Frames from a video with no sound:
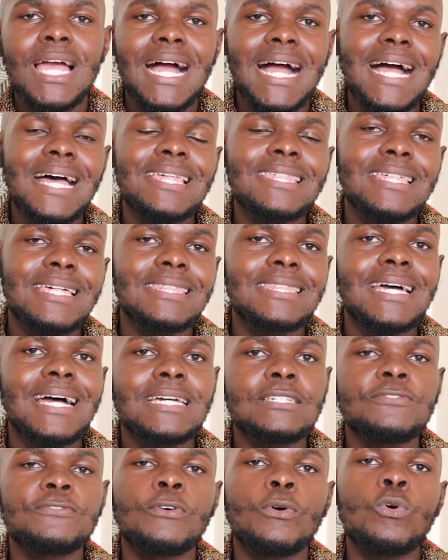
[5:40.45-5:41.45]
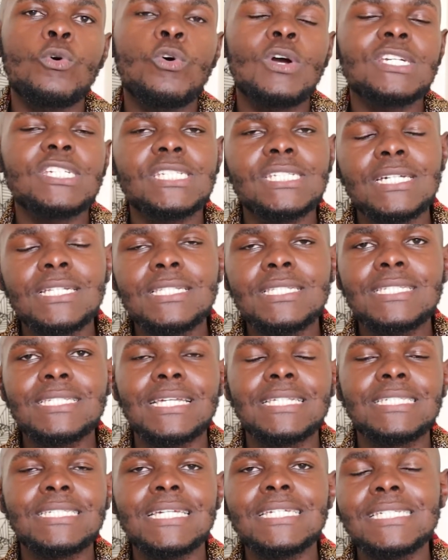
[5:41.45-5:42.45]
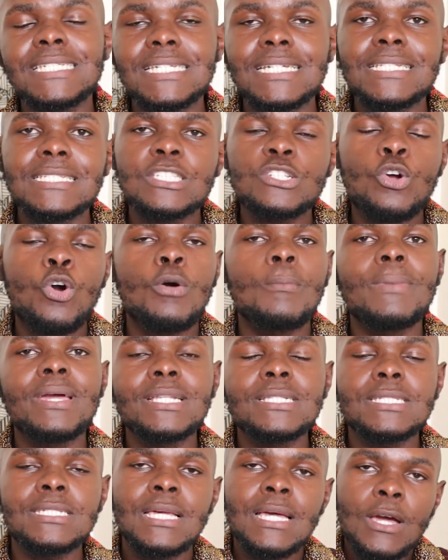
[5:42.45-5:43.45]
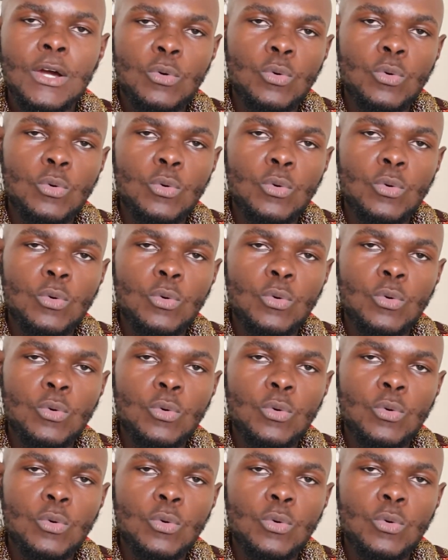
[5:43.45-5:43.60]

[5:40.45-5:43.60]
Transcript: Other than that, for questions, suggestions, comments,